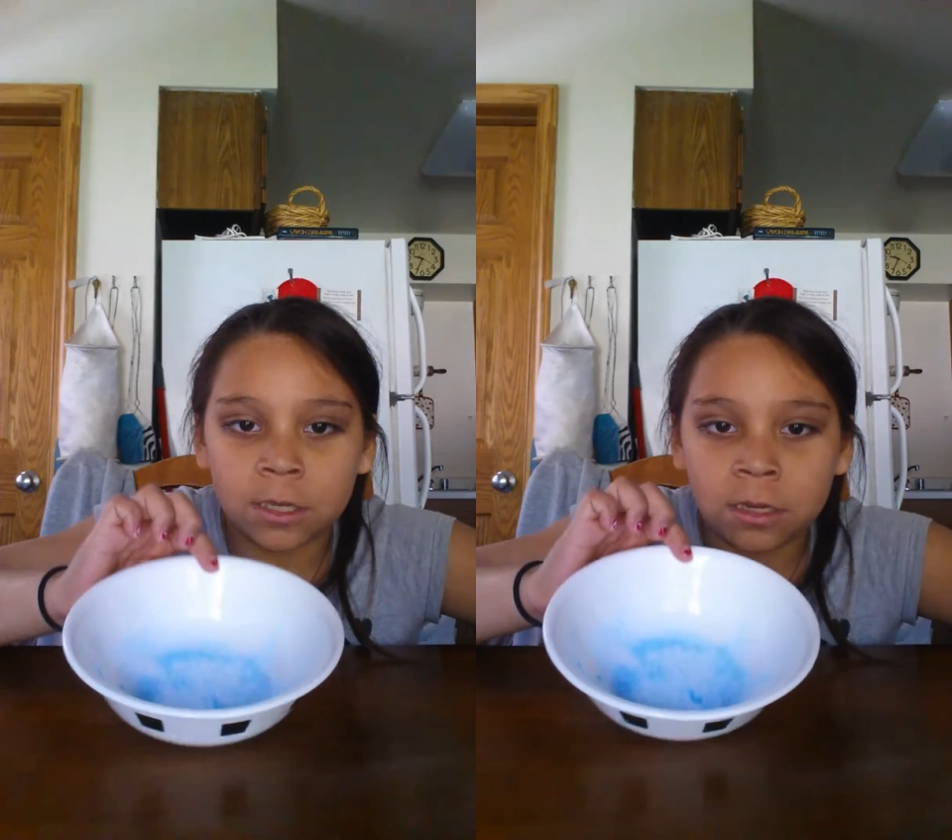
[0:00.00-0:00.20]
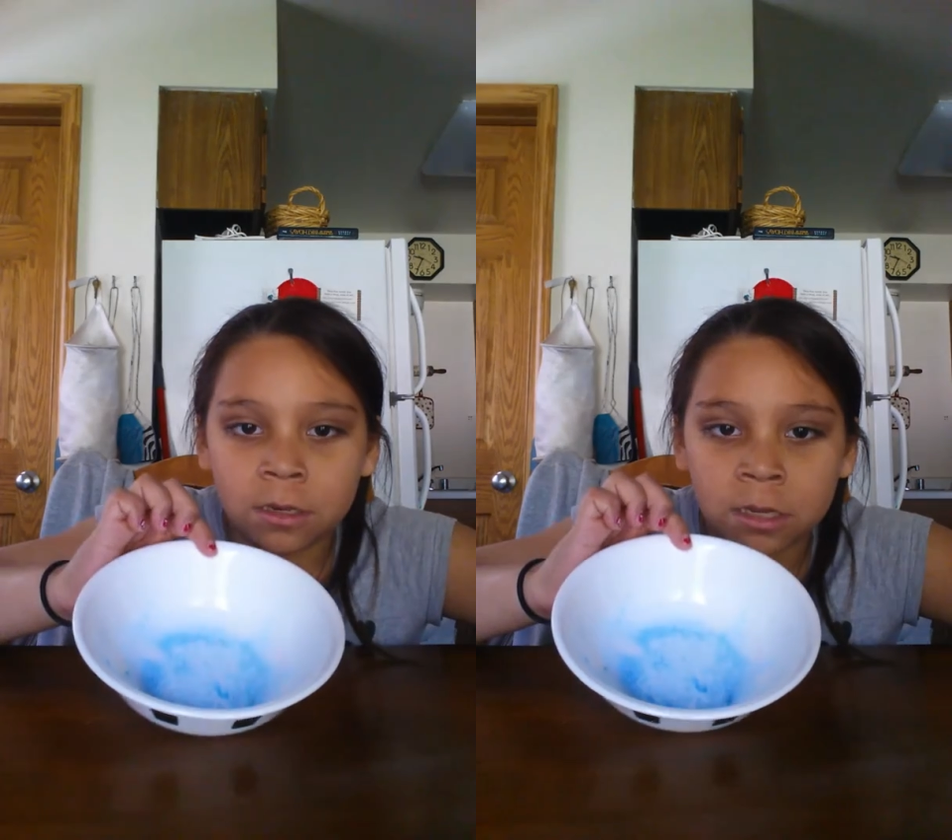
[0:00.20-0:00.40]

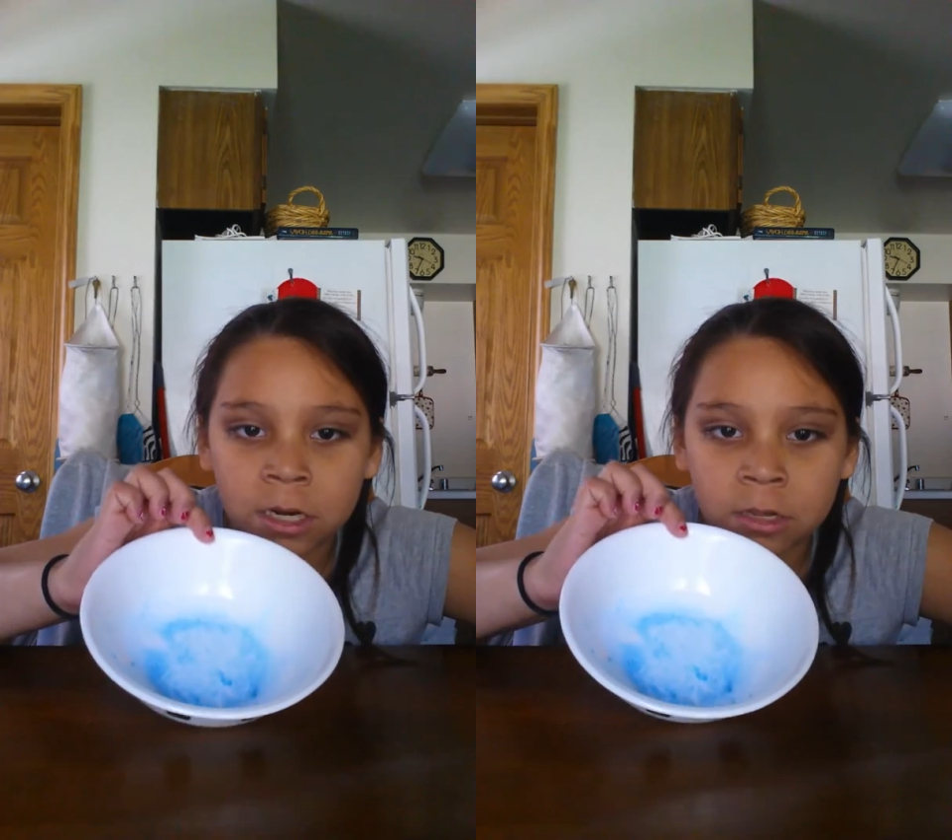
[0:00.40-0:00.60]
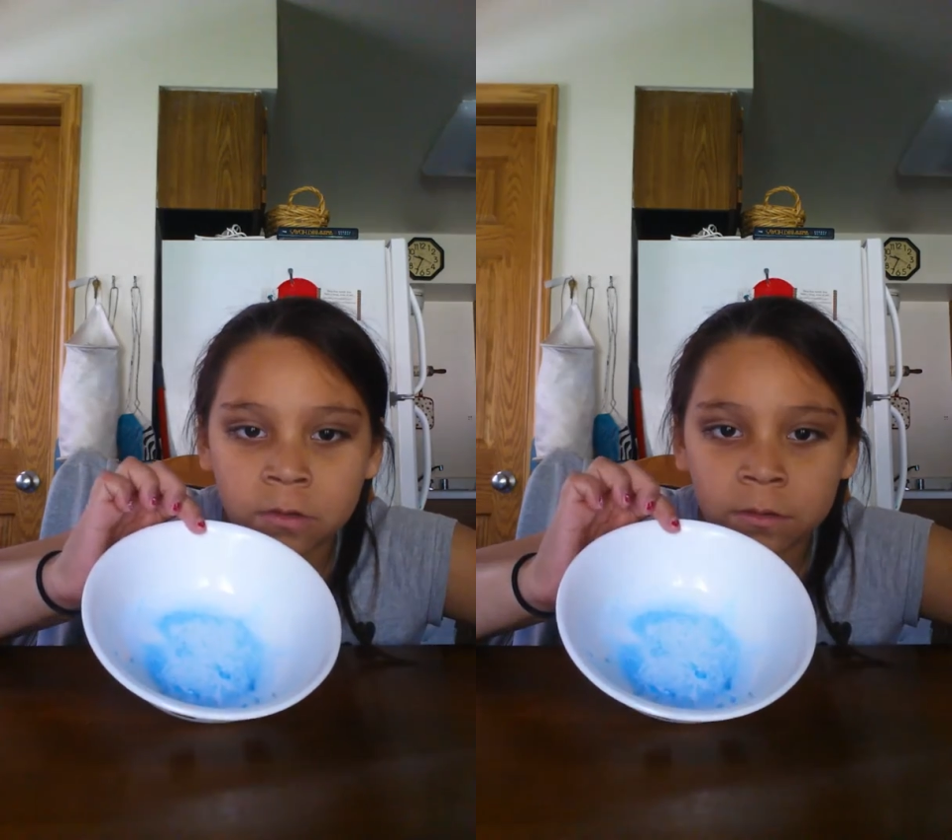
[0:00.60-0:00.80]
in that
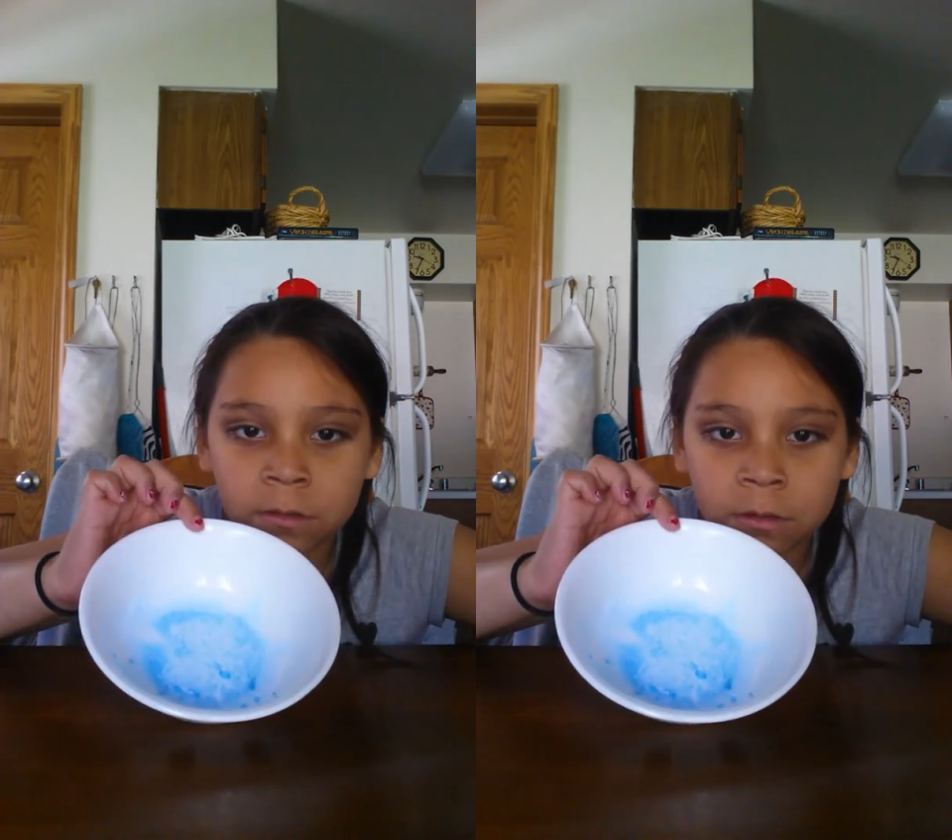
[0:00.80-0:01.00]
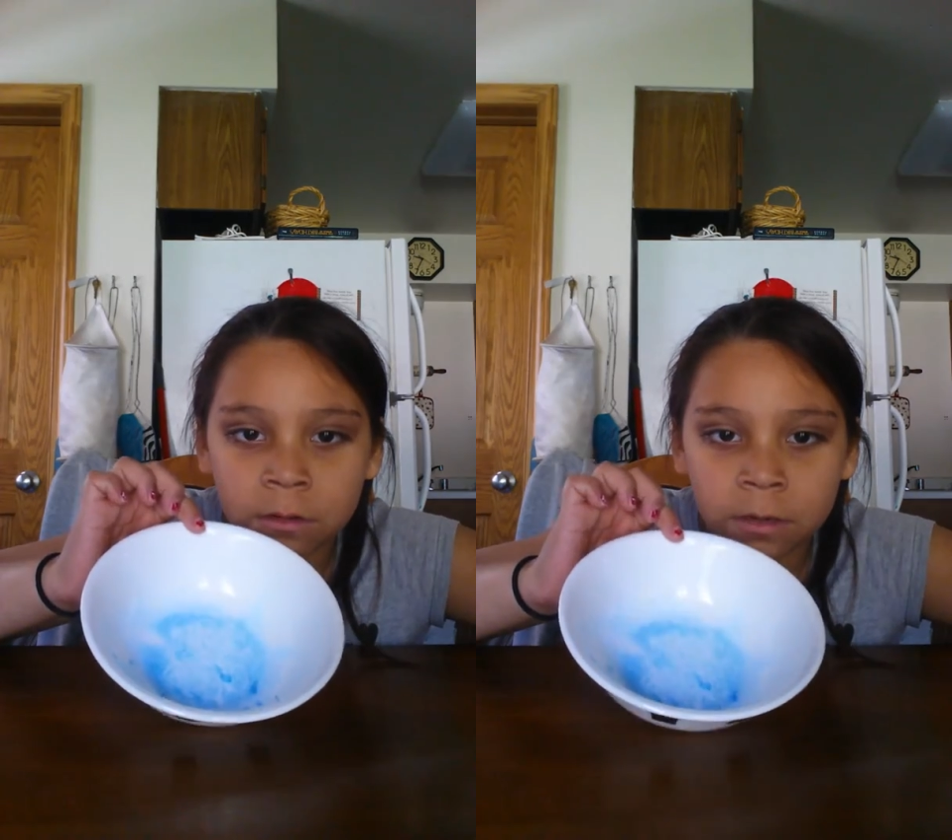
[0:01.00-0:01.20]
I
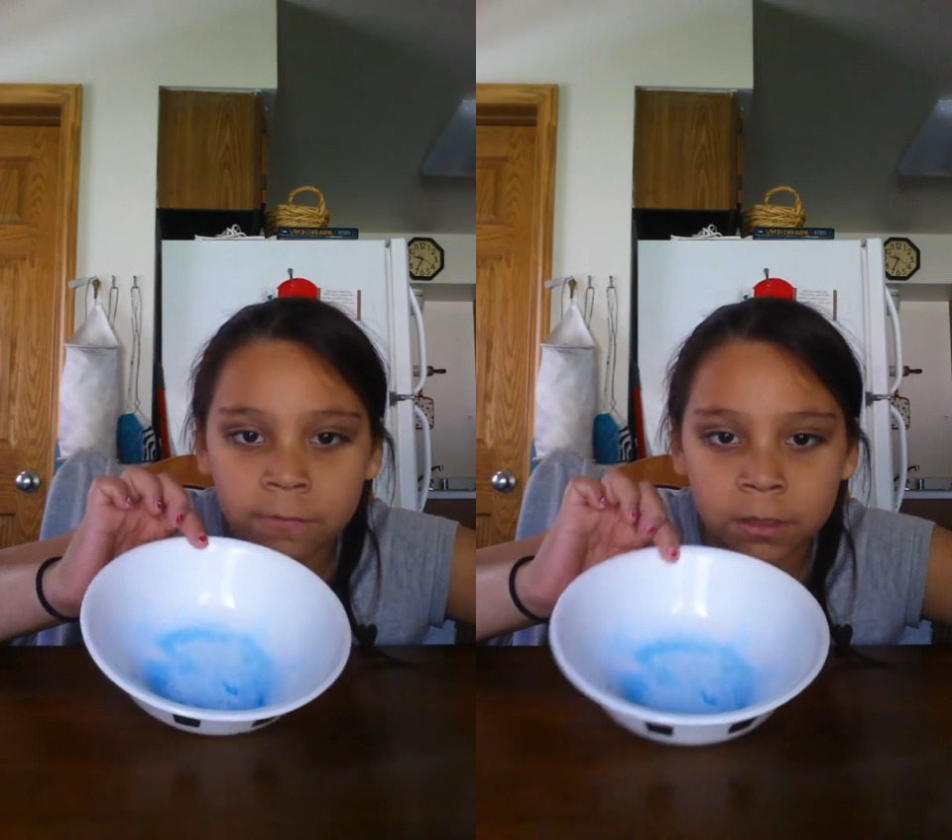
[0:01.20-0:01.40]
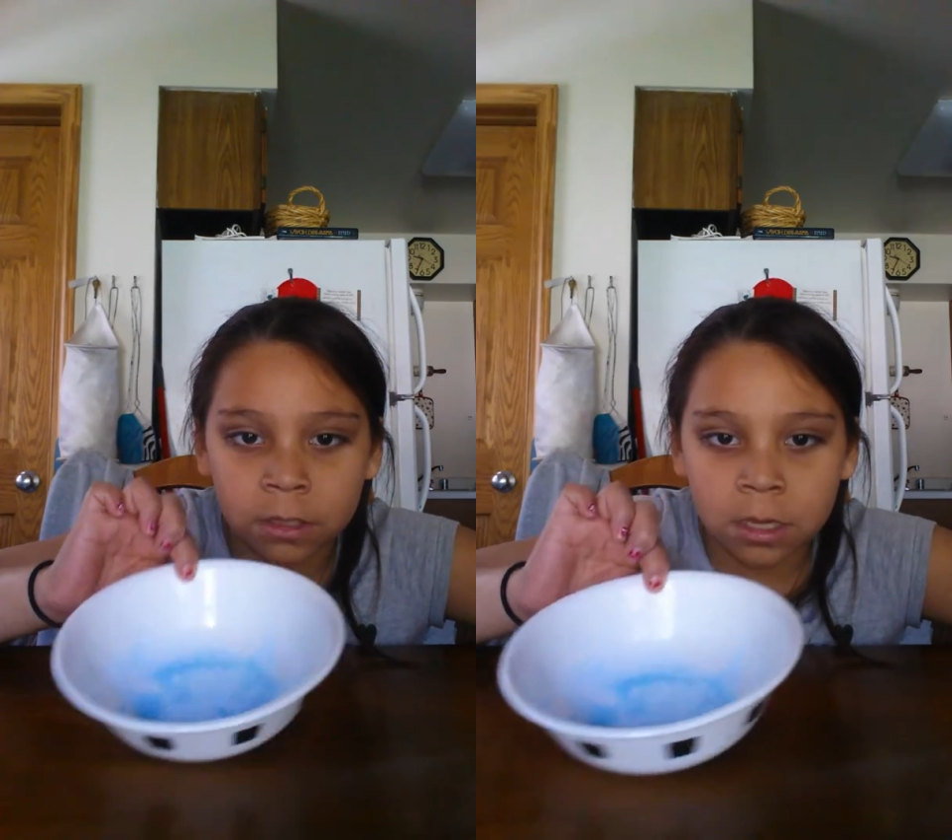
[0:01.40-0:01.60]
used already
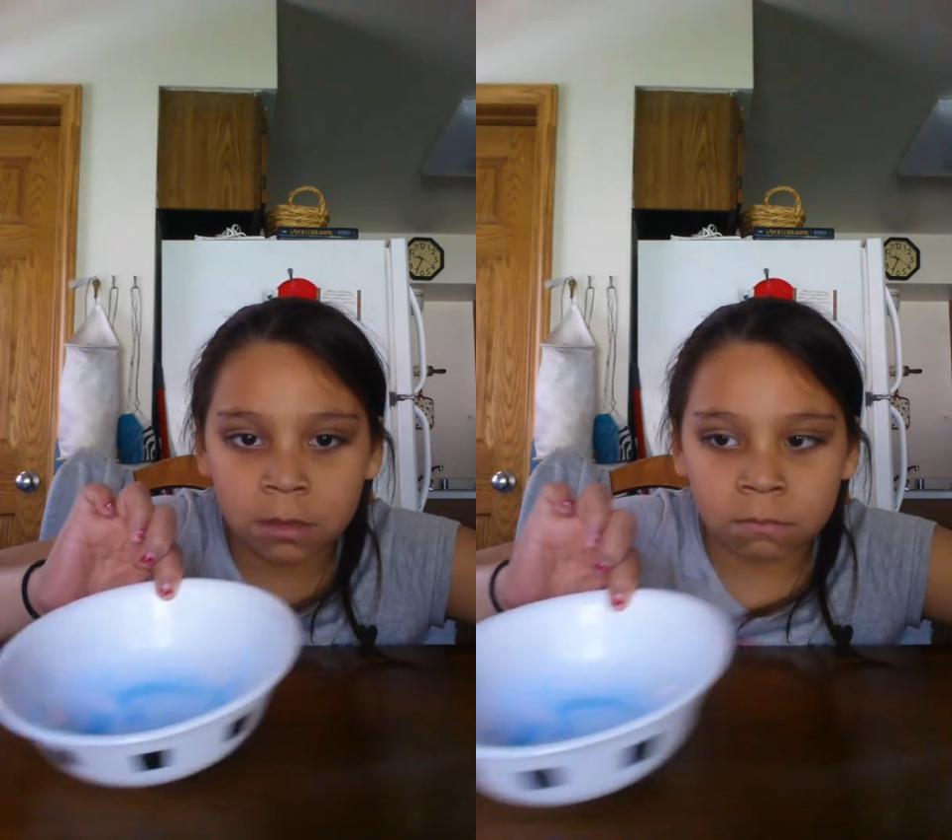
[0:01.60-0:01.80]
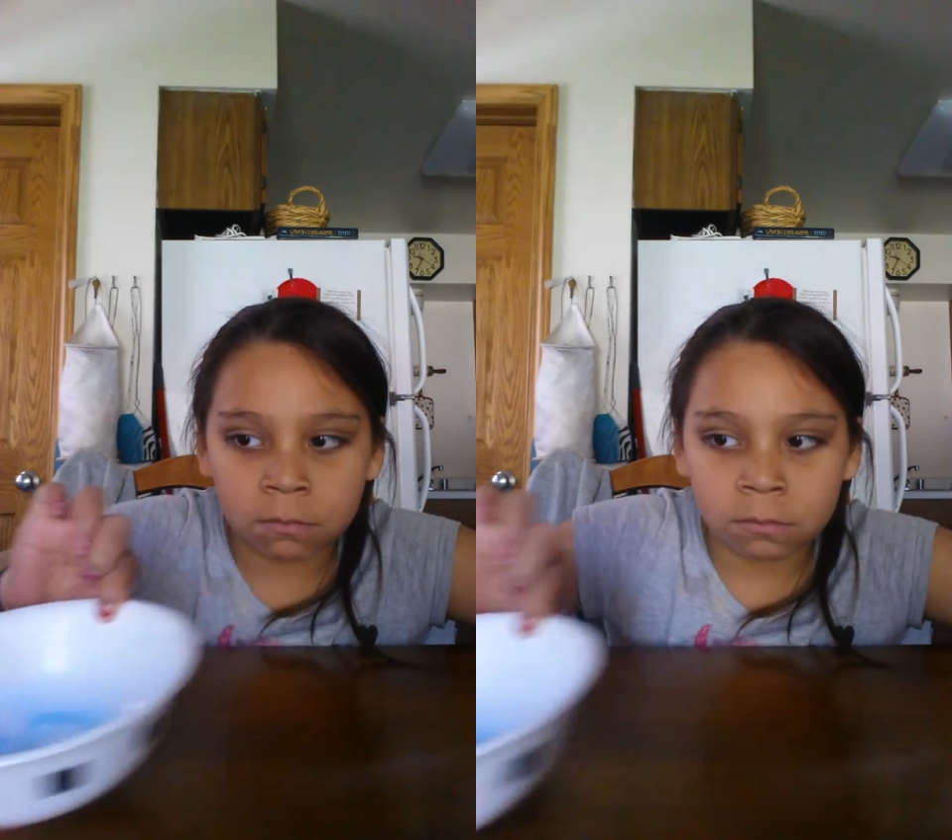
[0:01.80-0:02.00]
for
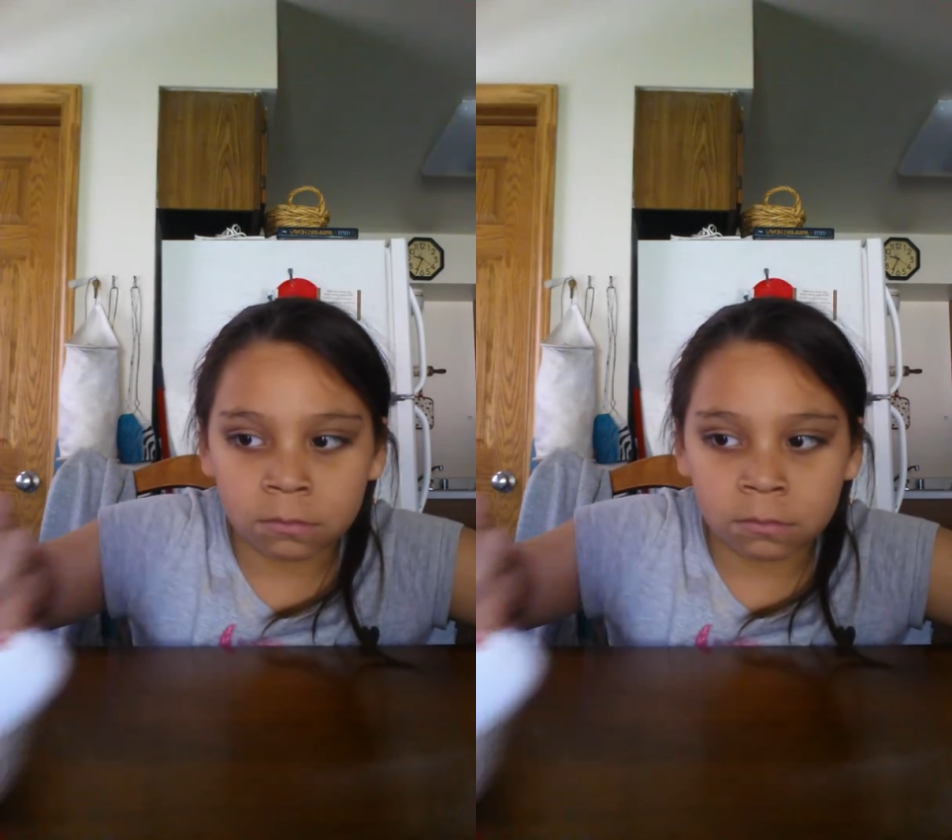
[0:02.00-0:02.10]
slime.